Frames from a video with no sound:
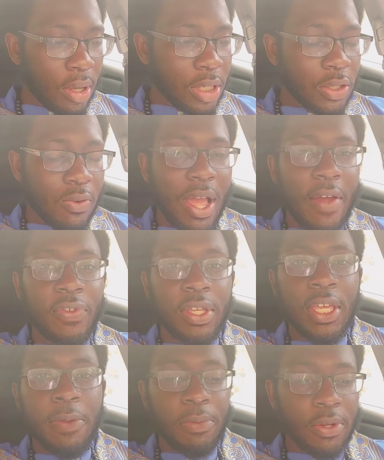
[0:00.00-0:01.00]
So you have to
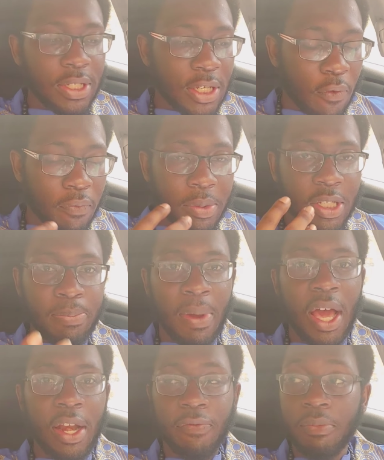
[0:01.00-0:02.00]
keep yourself
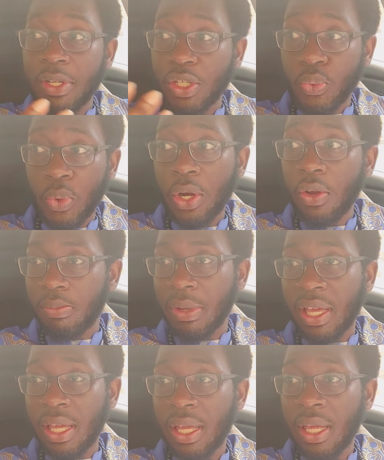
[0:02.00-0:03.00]
unspotted from this world,
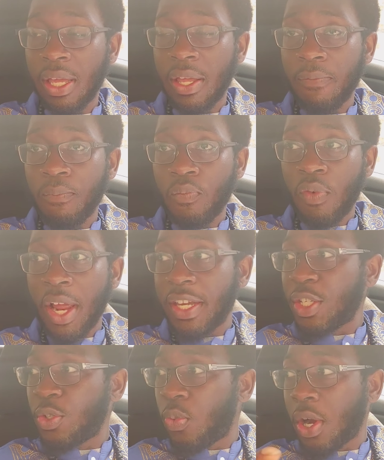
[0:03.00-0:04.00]
man. Right?
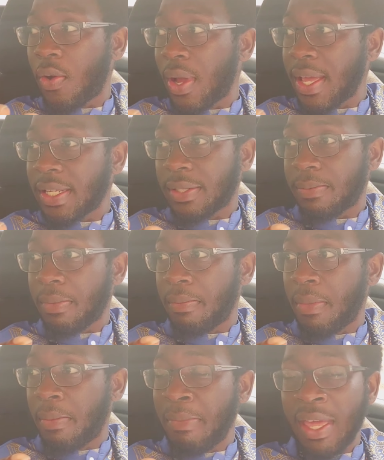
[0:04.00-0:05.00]
This world has
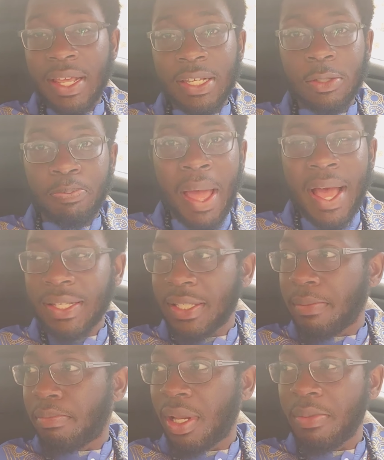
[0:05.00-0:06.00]
many spots
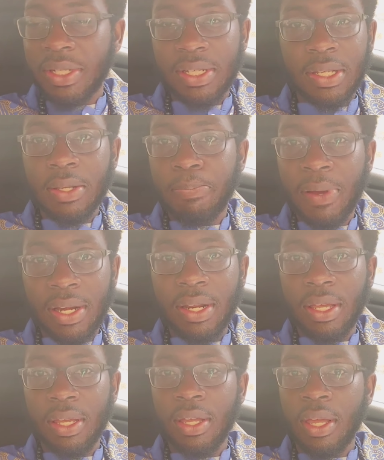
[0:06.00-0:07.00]
and blemishes upon
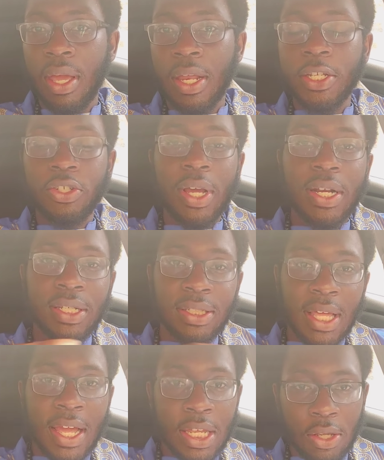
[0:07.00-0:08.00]
it, and it's trying to
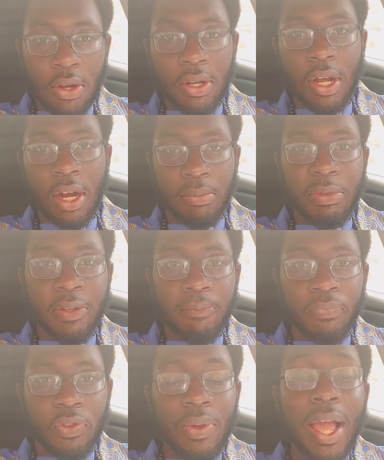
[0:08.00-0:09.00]
stain your
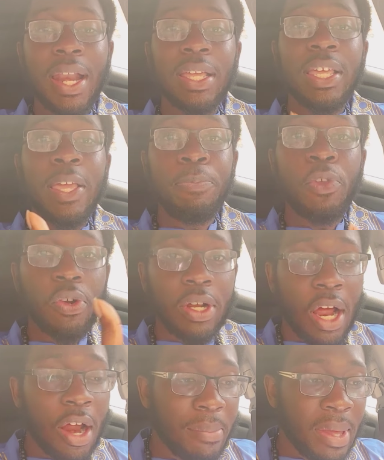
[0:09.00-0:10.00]
garment. You got to keep your
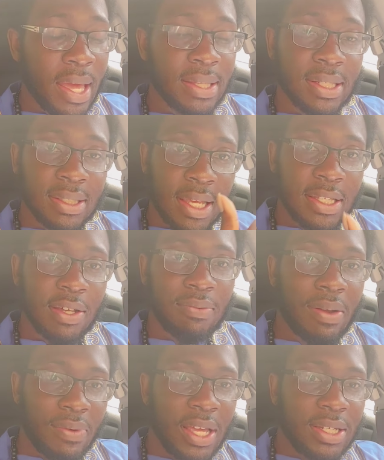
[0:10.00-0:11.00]
garment as it states in
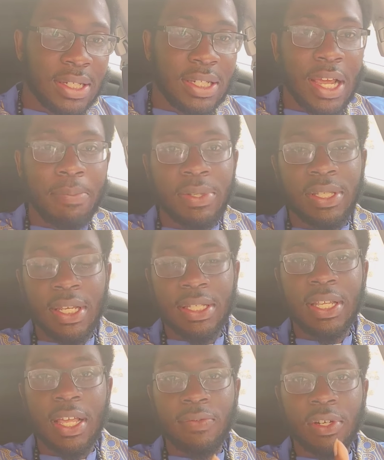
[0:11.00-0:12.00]
Revelation chapter
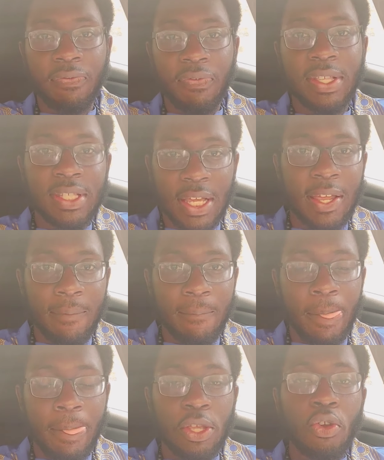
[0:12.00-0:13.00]
16, verse
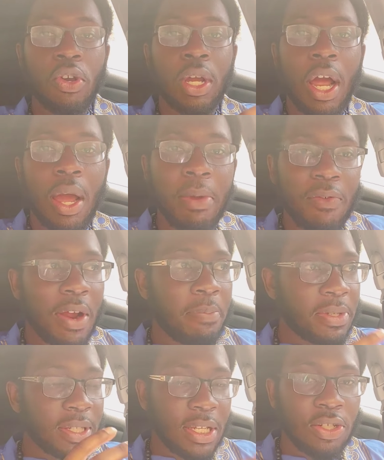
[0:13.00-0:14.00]
15. Your garment
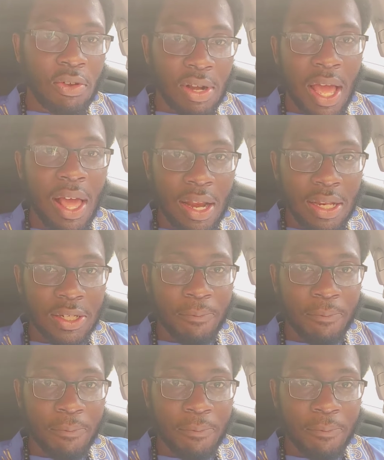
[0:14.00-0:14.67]
represents your knowledge.